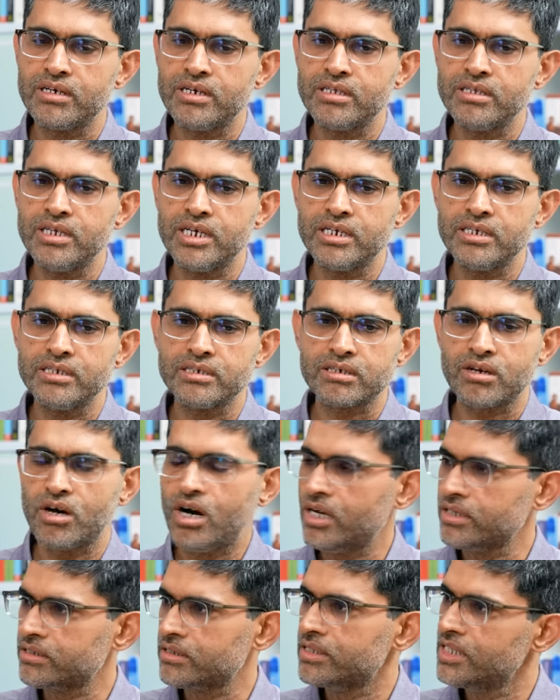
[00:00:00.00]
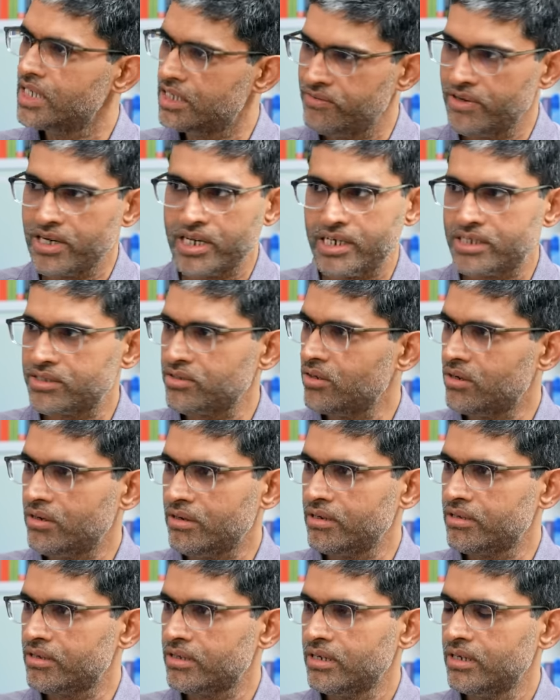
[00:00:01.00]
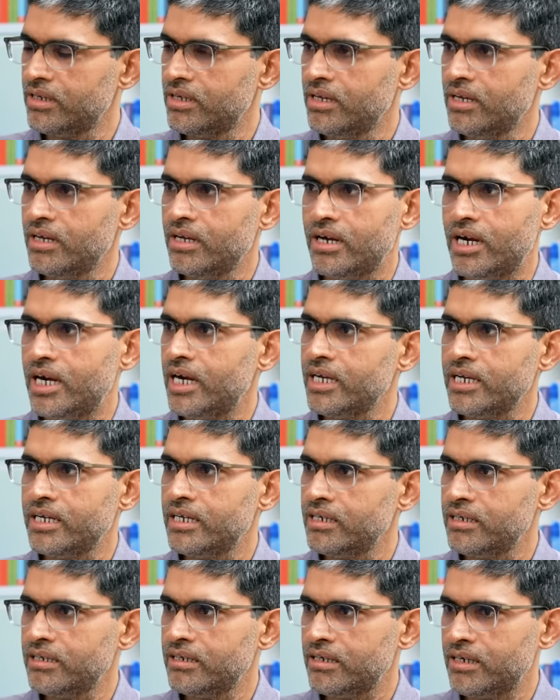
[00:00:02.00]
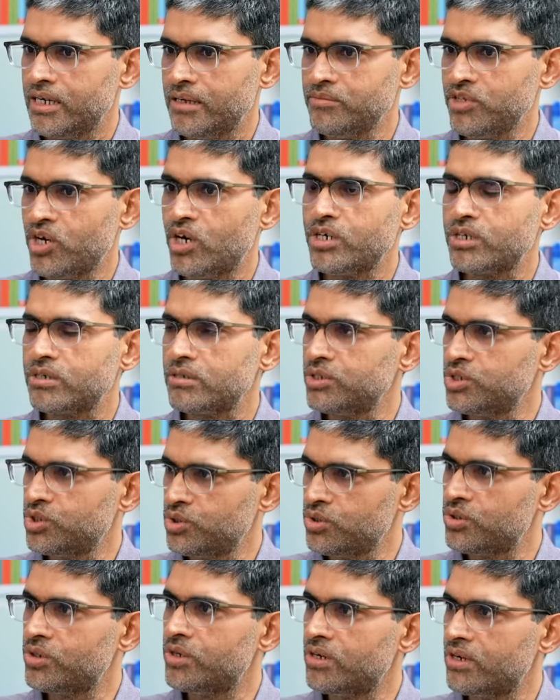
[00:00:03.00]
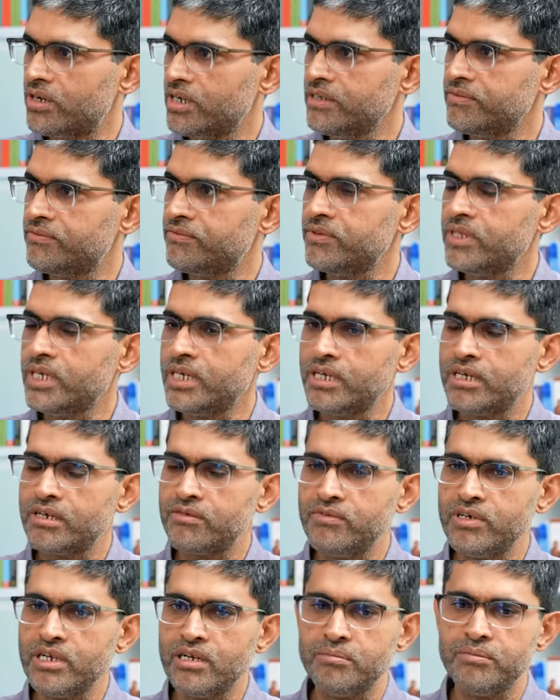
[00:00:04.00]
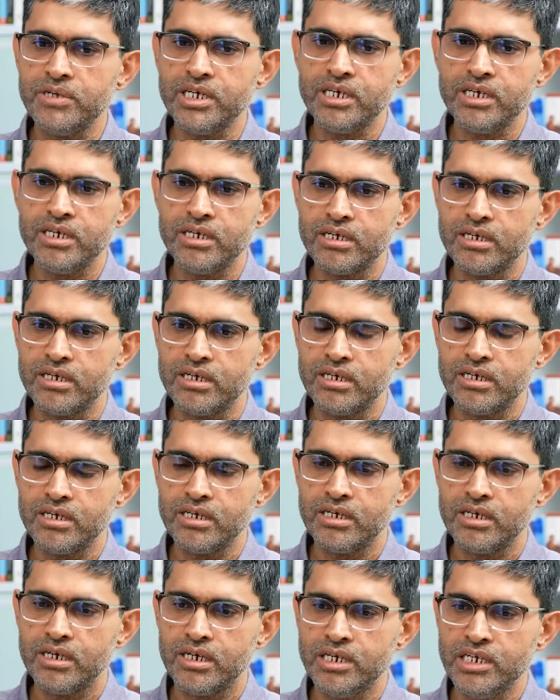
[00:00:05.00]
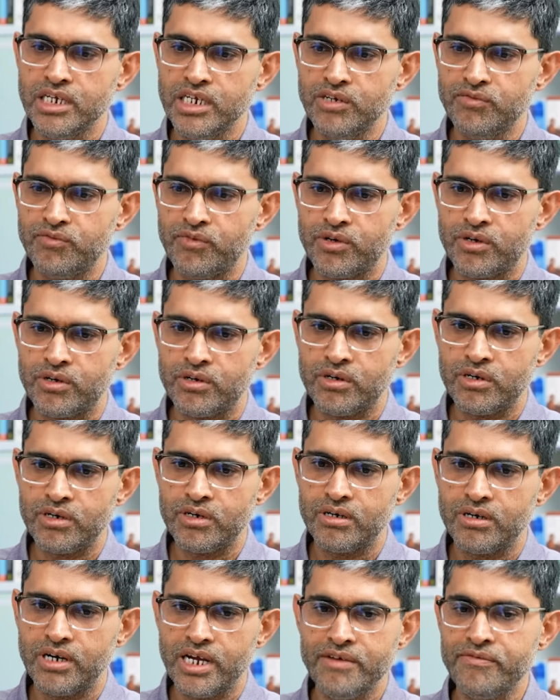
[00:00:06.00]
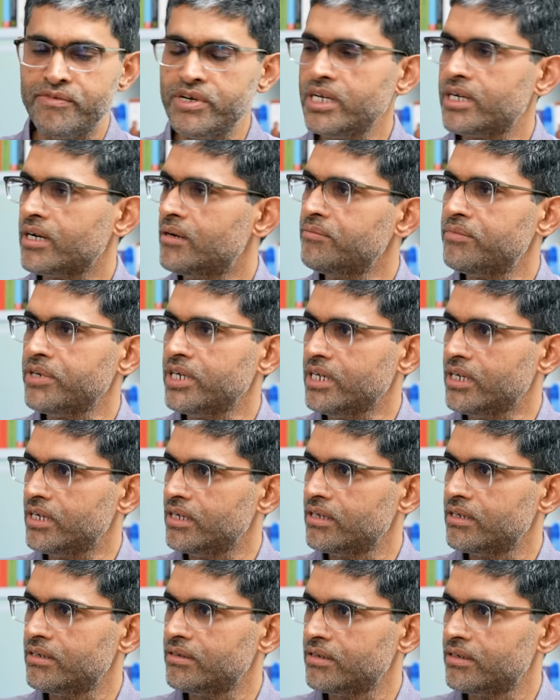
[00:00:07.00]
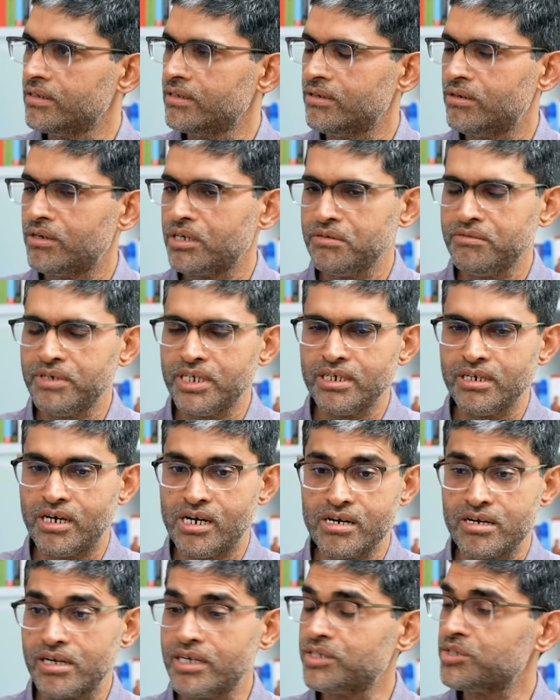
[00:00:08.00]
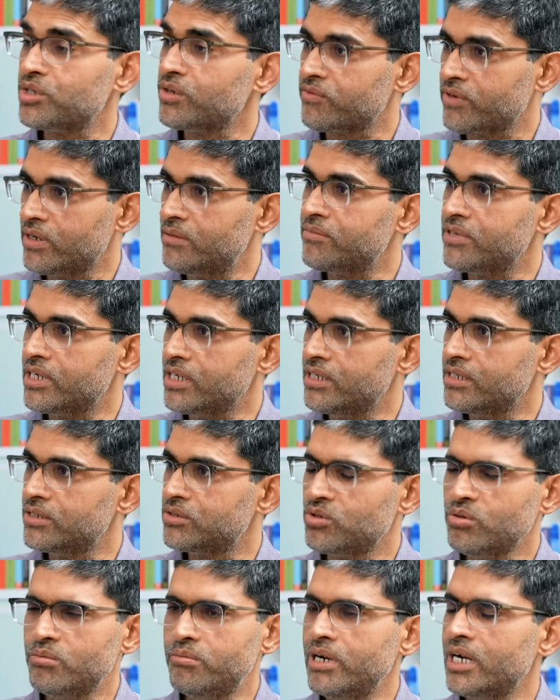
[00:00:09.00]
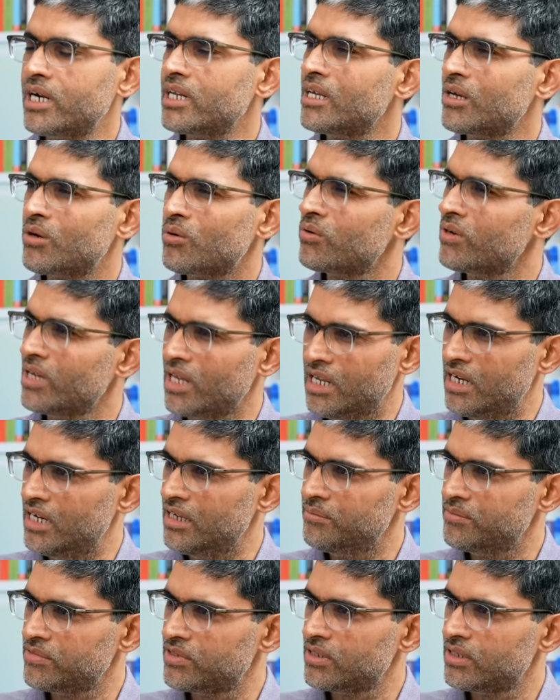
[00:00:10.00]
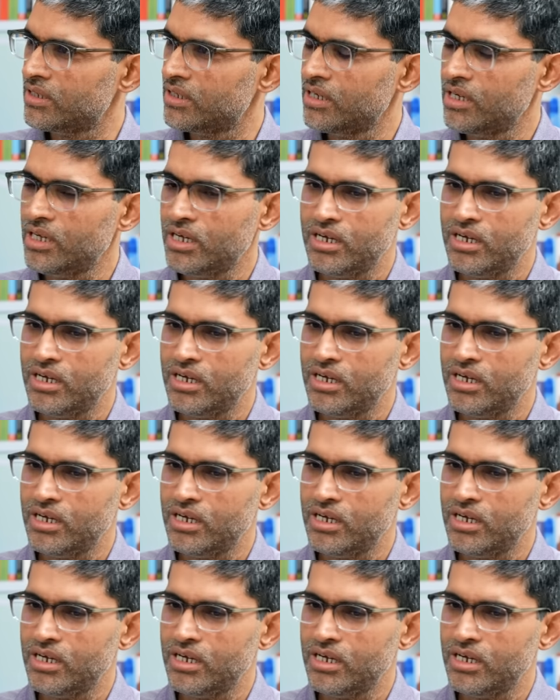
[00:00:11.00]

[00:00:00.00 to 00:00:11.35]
Uh, there is cost that will get solved. I am not sure if mm-hmm. there will be a need for every company yeah. or even hundreds of companies mm-hmm. to build their own LLM. Right.